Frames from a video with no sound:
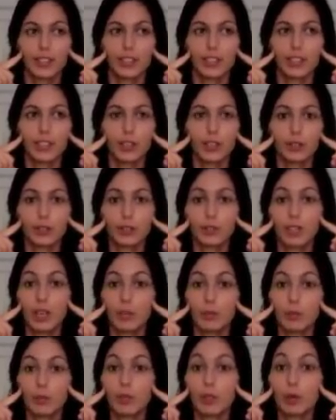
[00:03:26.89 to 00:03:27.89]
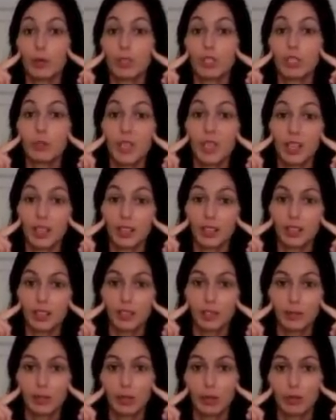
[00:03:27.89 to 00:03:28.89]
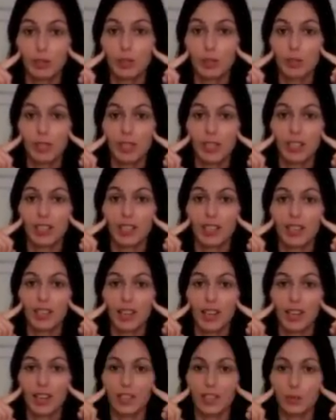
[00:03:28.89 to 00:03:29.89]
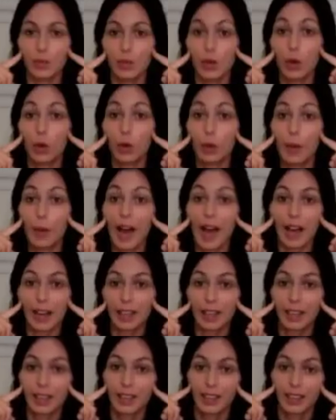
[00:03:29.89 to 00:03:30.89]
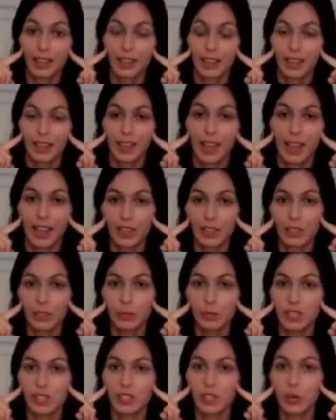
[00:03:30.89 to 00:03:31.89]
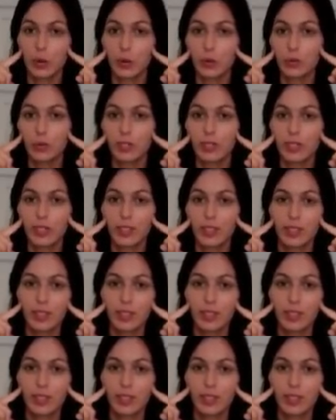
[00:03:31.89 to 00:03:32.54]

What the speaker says: you know, sometimes we don't speak. We don't speak and we hold back and we don't